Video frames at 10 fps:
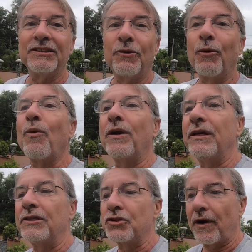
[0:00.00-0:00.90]
so we want
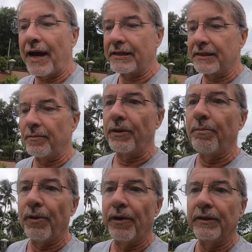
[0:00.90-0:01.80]
to attract some of the
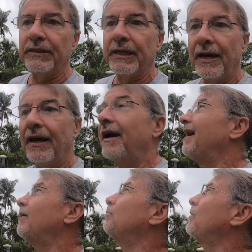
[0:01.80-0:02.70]
birds.
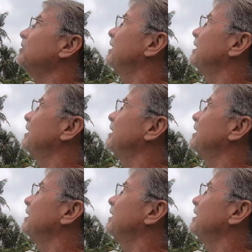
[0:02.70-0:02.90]
Most